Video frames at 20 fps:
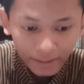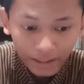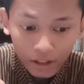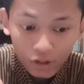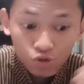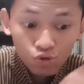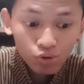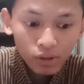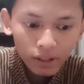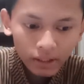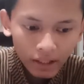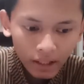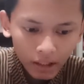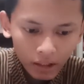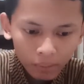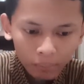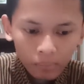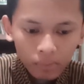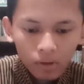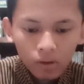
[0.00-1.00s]
trade
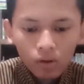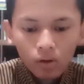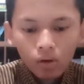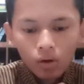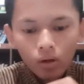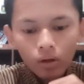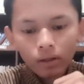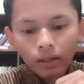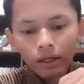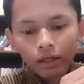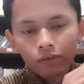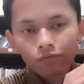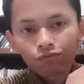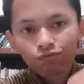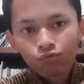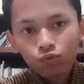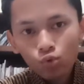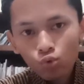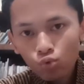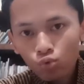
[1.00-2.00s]
item like
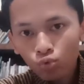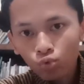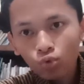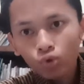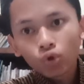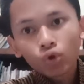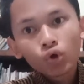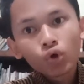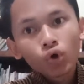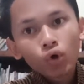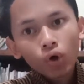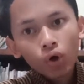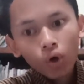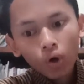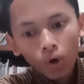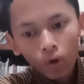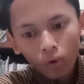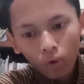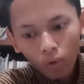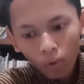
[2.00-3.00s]
food
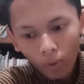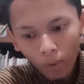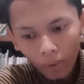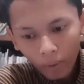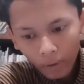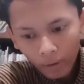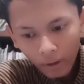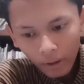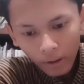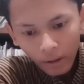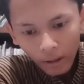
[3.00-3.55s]
or